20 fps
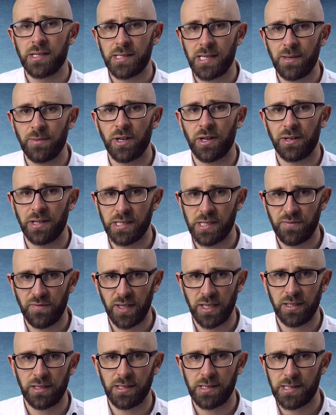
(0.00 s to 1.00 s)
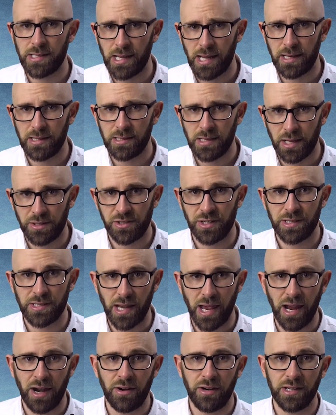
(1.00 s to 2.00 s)
semen on his fingers and touches
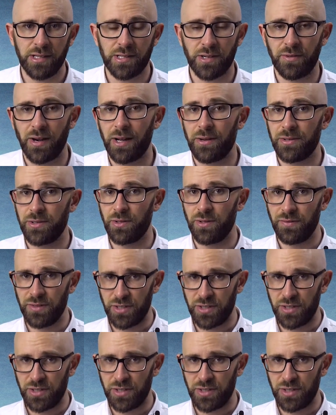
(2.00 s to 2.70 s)
areas around your